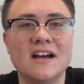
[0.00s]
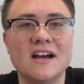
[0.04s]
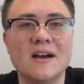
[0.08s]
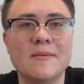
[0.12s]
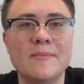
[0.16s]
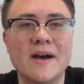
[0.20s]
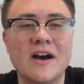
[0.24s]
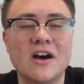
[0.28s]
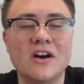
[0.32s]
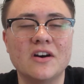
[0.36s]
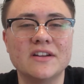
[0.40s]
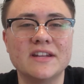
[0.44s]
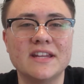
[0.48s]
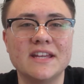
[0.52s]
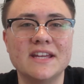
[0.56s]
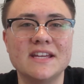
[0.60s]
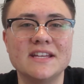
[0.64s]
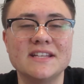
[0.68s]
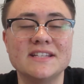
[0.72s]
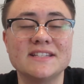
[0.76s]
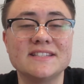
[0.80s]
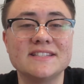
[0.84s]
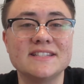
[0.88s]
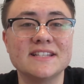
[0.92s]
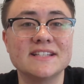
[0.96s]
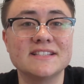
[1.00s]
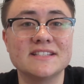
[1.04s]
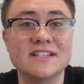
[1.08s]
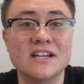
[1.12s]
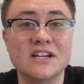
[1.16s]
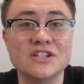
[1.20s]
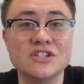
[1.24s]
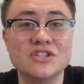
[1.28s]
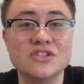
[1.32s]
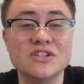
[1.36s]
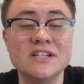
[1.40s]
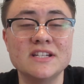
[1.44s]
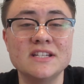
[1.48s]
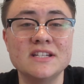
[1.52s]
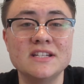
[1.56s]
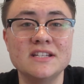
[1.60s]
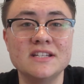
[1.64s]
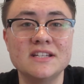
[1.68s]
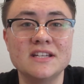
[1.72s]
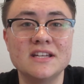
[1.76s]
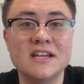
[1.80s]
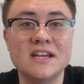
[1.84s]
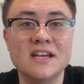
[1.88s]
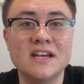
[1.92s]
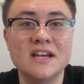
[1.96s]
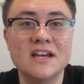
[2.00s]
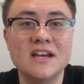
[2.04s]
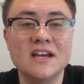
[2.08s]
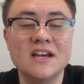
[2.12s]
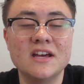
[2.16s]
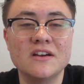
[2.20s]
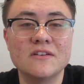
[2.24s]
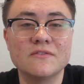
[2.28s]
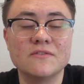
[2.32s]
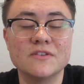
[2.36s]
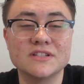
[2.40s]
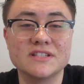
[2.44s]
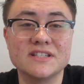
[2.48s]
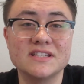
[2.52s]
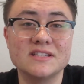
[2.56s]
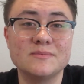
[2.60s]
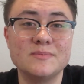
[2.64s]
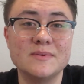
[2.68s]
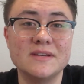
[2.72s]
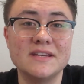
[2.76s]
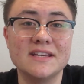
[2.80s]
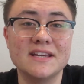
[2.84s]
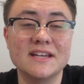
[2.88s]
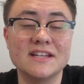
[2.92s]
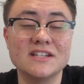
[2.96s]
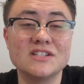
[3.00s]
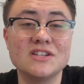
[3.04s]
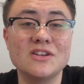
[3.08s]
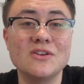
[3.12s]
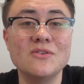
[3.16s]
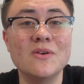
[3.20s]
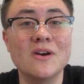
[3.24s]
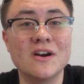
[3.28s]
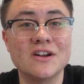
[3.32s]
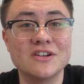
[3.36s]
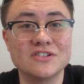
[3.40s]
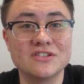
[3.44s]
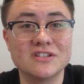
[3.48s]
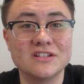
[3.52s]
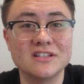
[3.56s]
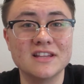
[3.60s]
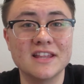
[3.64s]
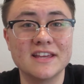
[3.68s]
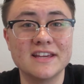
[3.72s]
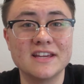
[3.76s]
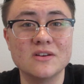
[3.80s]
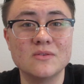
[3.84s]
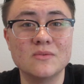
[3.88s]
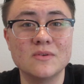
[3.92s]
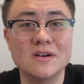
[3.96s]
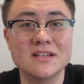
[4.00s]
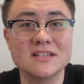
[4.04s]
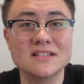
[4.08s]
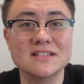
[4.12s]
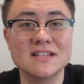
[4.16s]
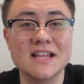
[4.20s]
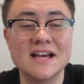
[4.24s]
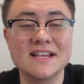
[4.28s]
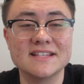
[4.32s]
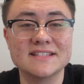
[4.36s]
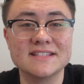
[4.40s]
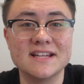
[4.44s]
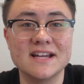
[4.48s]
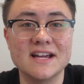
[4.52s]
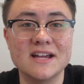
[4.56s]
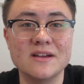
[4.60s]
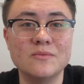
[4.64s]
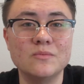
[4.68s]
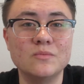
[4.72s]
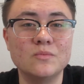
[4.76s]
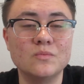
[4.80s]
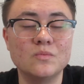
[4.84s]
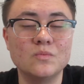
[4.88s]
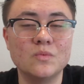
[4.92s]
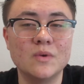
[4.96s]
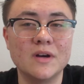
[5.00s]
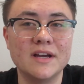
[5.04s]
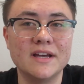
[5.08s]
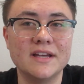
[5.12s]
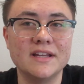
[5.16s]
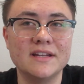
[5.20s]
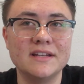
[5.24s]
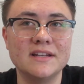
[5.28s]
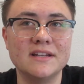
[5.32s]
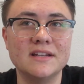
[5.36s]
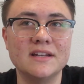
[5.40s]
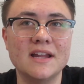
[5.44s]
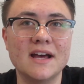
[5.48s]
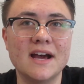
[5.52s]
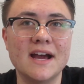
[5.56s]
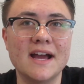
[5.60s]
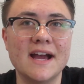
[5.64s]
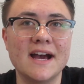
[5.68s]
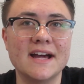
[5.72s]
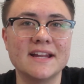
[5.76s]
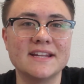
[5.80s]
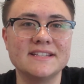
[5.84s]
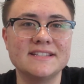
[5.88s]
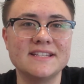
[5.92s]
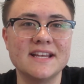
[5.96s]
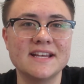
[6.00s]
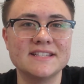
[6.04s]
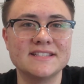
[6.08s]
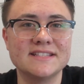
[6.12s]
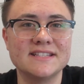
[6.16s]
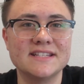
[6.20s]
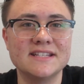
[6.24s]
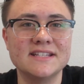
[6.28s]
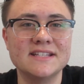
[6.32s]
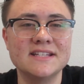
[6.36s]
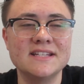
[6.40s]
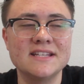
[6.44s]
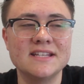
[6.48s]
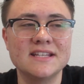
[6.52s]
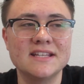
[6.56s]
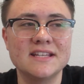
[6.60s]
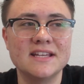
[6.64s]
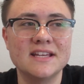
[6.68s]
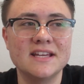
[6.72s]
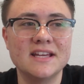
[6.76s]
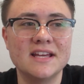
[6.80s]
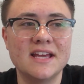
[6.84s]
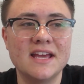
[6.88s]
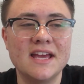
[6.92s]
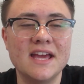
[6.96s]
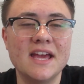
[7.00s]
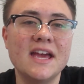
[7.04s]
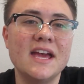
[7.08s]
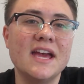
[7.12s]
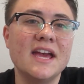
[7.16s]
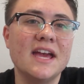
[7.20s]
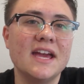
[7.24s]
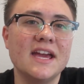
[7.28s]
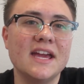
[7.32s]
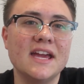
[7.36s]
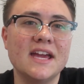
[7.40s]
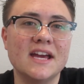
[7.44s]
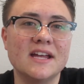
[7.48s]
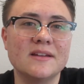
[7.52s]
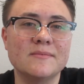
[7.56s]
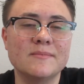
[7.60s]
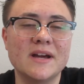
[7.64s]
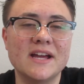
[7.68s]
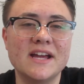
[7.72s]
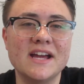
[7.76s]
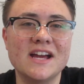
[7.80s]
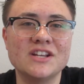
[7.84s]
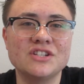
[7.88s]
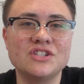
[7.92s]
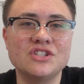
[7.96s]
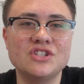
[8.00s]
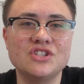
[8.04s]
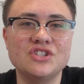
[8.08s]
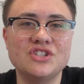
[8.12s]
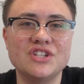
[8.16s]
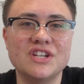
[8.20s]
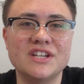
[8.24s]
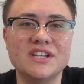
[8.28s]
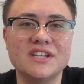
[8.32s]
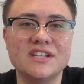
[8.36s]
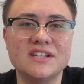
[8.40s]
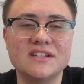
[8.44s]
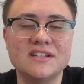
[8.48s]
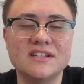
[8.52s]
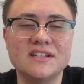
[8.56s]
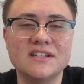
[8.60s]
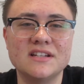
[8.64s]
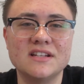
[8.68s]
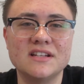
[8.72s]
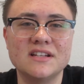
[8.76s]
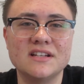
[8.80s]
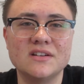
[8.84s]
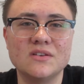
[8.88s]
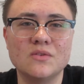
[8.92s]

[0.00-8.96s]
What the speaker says: about a 600 versus being at 200 like it was last time when I had it tested. And my estrogen